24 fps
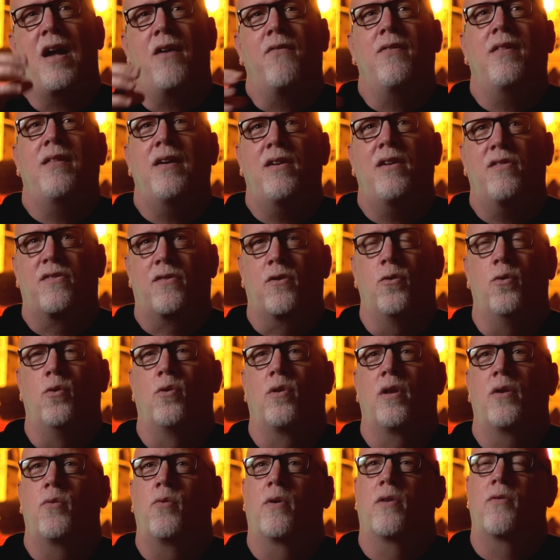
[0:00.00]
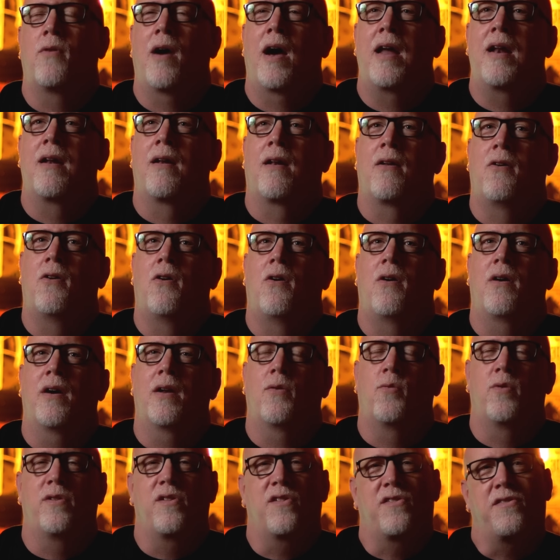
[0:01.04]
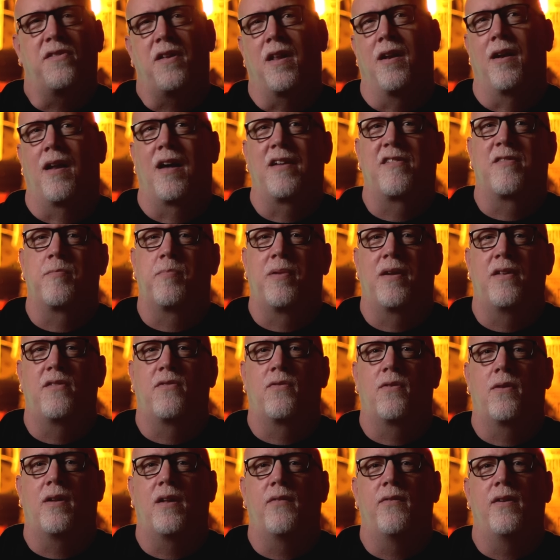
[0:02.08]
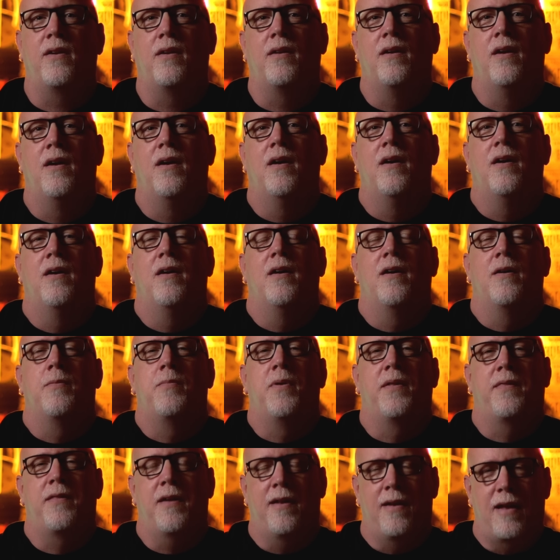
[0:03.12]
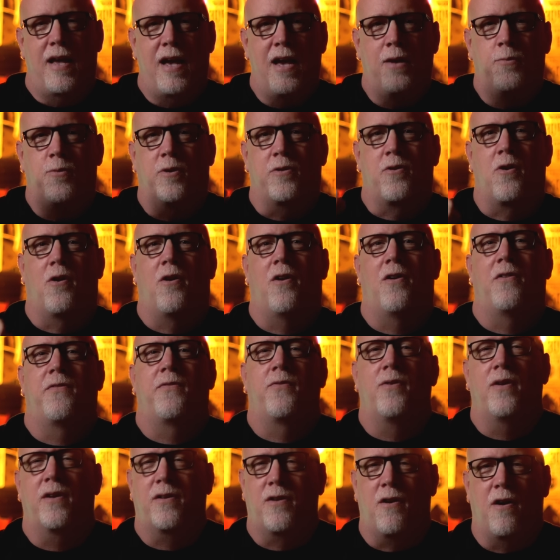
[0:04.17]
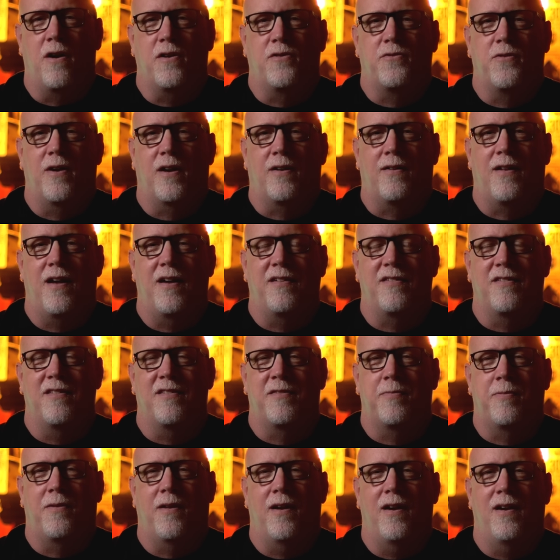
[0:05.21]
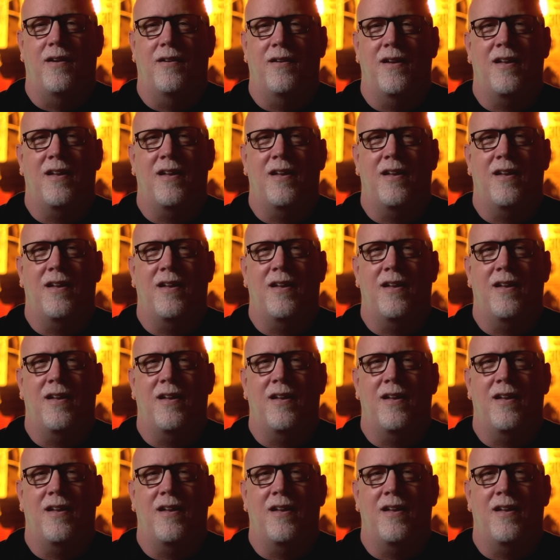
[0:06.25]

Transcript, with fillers: Everything's cool and we're riding along and we're just selling license plates for a living. But then Ed will call for a car trek license plate.